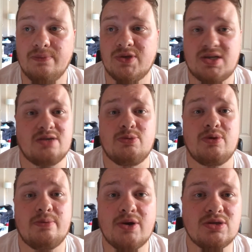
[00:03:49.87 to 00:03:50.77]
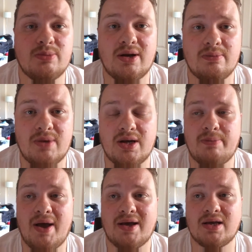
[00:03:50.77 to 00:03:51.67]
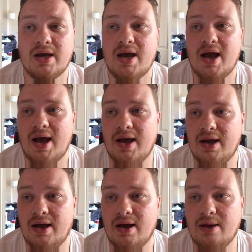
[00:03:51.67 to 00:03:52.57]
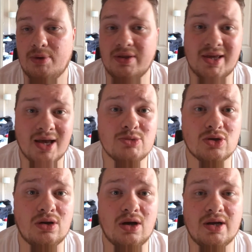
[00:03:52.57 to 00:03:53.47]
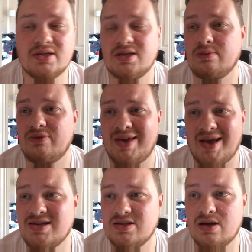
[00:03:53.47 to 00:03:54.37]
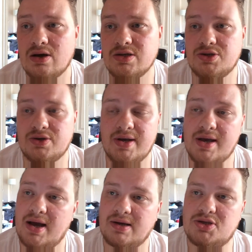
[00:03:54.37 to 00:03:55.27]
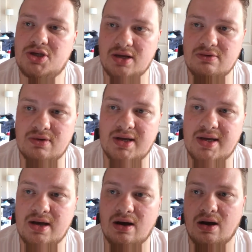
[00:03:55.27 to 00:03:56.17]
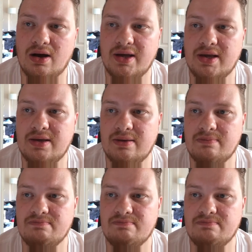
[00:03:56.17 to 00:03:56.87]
This gets me the most amount of money back. I buy the games online, I sell them for cash in the high street, and generally I